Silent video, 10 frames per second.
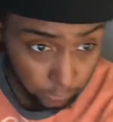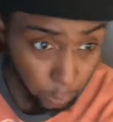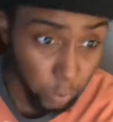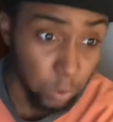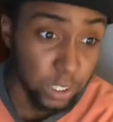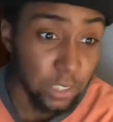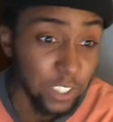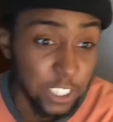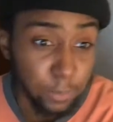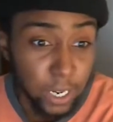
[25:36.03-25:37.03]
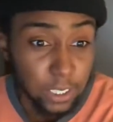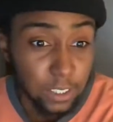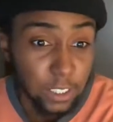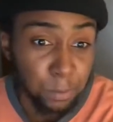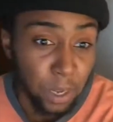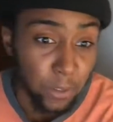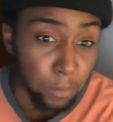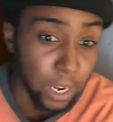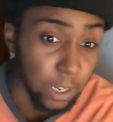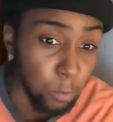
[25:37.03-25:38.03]
the wheels evenly spaced and some have the
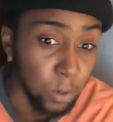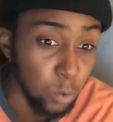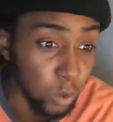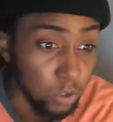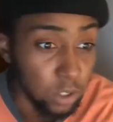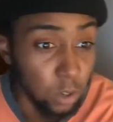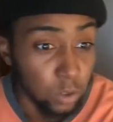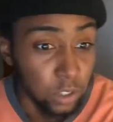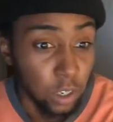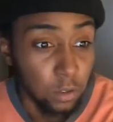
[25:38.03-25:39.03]
back and middle wheels to closer